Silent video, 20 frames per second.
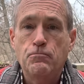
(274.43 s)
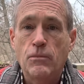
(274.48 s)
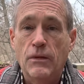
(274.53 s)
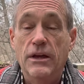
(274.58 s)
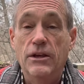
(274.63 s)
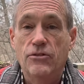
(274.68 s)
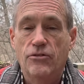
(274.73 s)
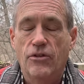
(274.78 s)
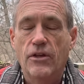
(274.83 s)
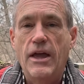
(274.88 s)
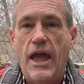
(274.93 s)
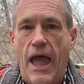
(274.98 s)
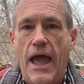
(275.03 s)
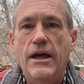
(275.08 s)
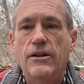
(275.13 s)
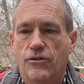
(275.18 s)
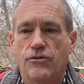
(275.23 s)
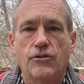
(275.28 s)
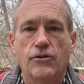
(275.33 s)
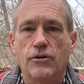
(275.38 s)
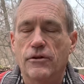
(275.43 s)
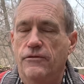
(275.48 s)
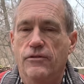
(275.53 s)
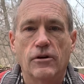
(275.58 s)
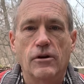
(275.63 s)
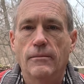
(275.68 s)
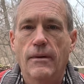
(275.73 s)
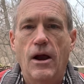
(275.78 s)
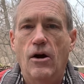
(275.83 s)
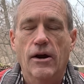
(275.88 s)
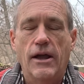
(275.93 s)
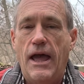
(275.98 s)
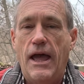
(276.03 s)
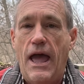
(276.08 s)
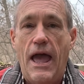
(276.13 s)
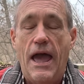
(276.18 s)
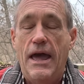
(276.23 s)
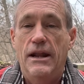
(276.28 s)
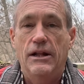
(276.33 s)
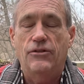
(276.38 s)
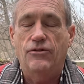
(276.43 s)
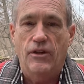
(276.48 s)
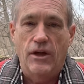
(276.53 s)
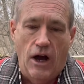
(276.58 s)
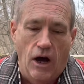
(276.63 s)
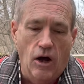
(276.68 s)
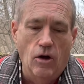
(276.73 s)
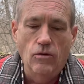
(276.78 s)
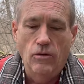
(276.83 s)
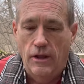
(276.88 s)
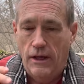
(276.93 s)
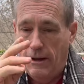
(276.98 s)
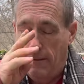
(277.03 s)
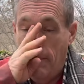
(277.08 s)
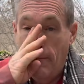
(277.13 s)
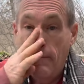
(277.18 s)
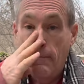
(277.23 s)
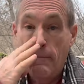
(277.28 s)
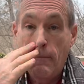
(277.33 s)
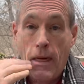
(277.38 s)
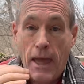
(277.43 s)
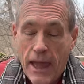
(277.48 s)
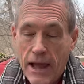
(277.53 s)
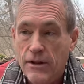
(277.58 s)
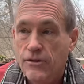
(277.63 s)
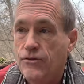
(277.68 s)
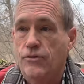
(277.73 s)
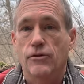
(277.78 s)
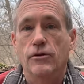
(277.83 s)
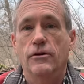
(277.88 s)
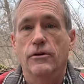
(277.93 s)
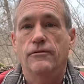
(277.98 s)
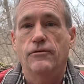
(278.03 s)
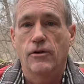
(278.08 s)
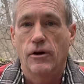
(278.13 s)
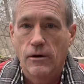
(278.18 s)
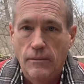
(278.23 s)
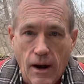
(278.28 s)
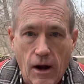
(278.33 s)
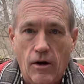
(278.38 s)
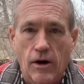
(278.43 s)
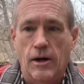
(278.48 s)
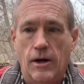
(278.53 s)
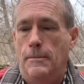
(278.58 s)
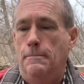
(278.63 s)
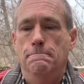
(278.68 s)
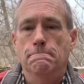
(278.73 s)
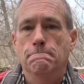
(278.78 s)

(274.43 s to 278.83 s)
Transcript: is the answer for America, and it's the only answer for America.